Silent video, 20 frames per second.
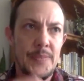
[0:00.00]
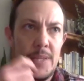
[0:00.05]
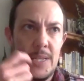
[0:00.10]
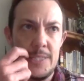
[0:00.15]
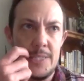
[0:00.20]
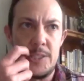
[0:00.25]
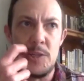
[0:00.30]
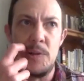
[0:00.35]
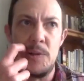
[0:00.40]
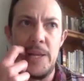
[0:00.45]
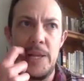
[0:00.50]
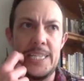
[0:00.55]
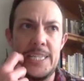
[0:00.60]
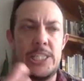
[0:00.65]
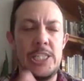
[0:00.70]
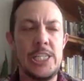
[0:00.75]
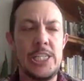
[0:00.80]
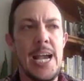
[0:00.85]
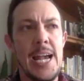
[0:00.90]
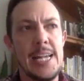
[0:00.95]
So like
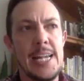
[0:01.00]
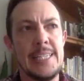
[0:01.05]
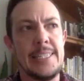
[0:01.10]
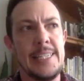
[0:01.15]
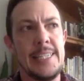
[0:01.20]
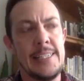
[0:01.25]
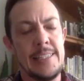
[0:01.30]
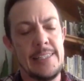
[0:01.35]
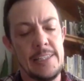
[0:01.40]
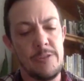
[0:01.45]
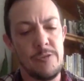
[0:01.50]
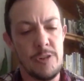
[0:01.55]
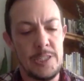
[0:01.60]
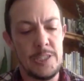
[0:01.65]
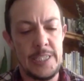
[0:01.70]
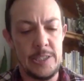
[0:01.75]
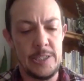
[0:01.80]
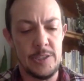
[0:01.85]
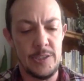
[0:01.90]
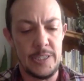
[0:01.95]
Jess is this
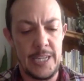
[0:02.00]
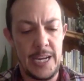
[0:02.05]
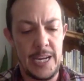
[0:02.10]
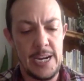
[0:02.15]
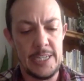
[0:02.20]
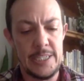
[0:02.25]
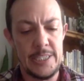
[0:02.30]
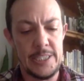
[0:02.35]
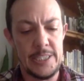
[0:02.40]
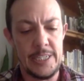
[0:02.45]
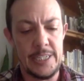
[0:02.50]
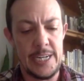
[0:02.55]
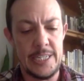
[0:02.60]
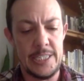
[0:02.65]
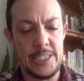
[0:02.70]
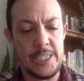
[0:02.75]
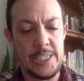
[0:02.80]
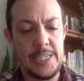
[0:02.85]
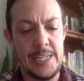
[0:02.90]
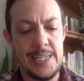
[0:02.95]
14-year-old character, and
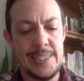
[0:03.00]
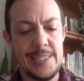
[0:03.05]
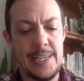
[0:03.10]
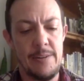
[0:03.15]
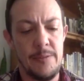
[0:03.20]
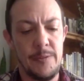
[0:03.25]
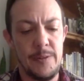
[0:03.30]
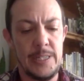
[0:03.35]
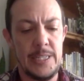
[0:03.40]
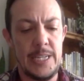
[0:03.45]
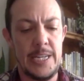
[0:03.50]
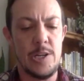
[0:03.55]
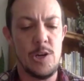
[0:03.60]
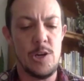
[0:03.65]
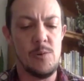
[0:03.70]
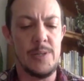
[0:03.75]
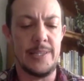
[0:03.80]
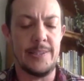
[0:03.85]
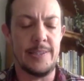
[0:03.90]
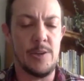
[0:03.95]
she doesn't really know
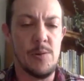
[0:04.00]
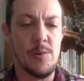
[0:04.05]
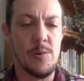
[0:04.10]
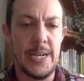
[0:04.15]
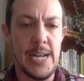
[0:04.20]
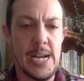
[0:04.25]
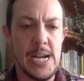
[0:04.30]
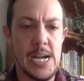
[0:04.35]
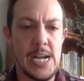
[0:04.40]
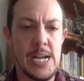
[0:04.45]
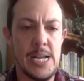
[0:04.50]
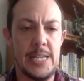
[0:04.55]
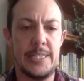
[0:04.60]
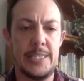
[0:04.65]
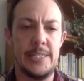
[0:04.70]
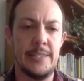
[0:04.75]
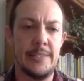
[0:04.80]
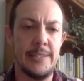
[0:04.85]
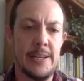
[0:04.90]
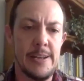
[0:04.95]
what's going on. She
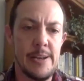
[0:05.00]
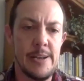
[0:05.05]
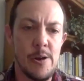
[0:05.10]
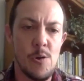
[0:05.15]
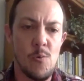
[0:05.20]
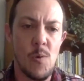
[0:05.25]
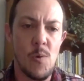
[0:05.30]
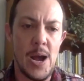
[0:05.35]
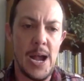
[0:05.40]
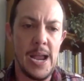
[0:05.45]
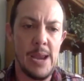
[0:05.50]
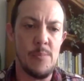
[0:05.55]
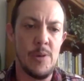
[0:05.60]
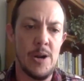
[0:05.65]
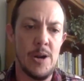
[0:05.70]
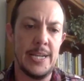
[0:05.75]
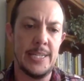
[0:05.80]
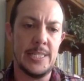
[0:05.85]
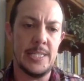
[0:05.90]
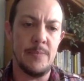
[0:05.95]
doesn't know why
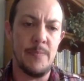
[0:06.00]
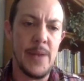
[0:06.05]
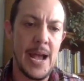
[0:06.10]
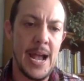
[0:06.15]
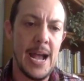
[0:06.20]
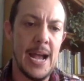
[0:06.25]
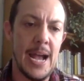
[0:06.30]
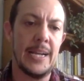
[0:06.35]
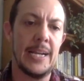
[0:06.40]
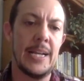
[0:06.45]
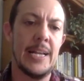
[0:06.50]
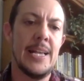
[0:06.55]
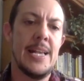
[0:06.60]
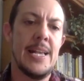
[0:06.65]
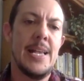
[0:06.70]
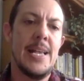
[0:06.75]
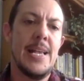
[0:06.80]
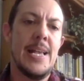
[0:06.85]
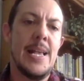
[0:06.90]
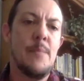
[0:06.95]
Brian's back,
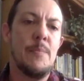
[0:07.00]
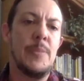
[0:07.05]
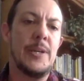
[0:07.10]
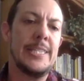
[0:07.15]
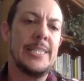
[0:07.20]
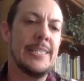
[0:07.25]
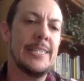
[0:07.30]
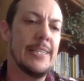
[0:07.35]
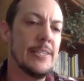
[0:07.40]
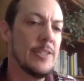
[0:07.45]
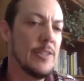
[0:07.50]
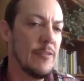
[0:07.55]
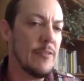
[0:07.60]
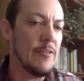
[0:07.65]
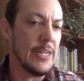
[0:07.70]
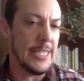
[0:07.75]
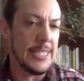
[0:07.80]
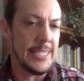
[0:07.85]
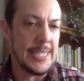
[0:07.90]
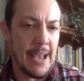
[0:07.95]
but she's also
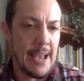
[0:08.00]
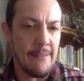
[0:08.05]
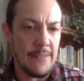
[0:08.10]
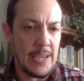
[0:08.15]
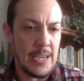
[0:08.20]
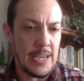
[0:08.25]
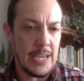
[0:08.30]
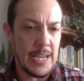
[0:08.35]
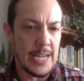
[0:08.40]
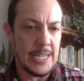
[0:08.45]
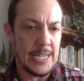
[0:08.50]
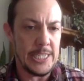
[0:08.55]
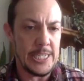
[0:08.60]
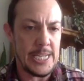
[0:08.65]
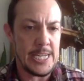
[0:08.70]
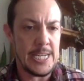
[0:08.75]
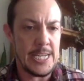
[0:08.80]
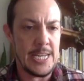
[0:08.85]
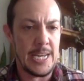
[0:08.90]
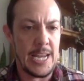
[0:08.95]
very savvy, and she
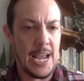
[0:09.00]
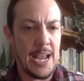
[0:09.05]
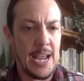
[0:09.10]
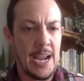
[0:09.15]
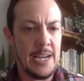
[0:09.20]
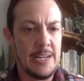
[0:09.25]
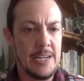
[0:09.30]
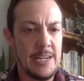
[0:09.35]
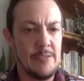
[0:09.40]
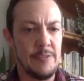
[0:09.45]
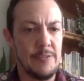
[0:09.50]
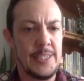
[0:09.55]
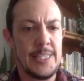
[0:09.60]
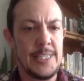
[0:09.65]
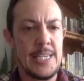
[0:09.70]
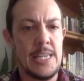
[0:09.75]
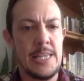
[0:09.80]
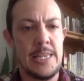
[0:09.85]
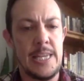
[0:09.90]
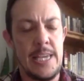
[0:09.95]
can kind of
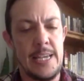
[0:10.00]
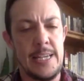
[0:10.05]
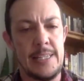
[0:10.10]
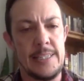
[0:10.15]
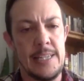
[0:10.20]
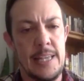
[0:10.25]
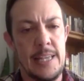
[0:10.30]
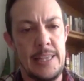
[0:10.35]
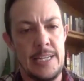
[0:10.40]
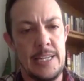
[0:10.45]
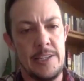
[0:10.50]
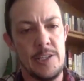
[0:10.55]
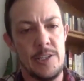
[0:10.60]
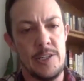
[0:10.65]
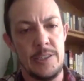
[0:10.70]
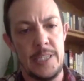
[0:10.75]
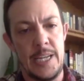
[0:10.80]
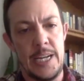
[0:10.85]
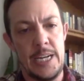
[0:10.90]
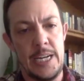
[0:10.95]
see things that the
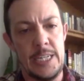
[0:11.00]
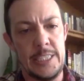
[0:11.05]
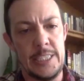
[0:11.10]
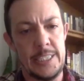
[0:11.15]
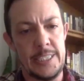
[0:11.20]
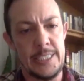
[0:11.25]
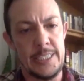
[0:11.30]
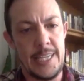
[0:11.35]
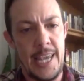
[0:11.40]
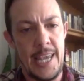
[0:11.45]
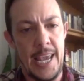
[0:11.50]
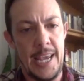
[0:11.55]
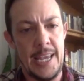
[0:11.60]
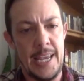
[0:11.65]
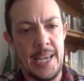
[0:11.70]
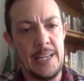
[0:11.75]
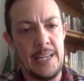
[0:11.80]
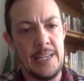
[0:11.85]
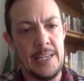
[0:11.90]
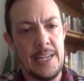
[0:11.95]
adult characters
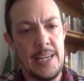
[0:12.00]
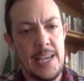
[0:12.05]
can't.